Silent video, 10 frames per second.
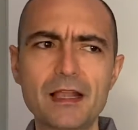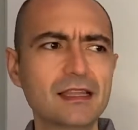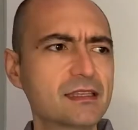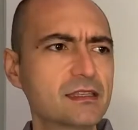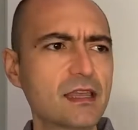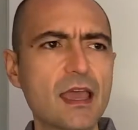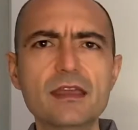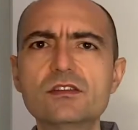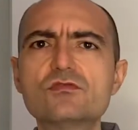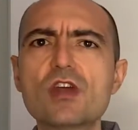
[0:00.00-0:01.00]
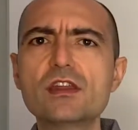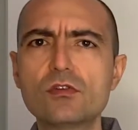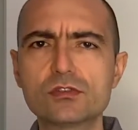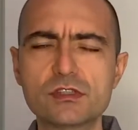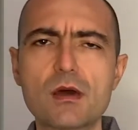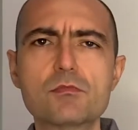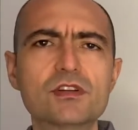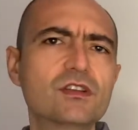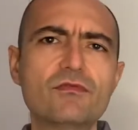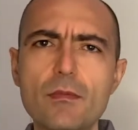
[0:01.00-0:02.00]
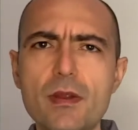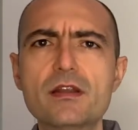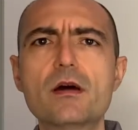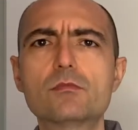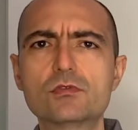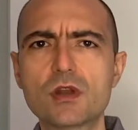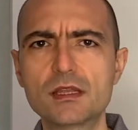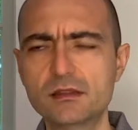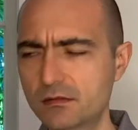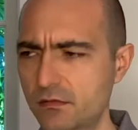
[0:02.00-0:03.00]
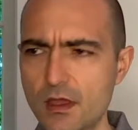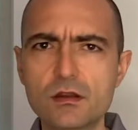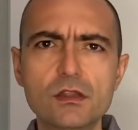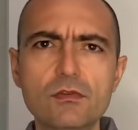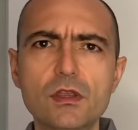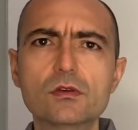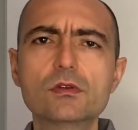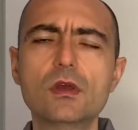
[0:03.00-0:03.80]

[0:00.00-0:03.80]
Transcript: Let's say the Reynolds number, the Weber number, right there in the video.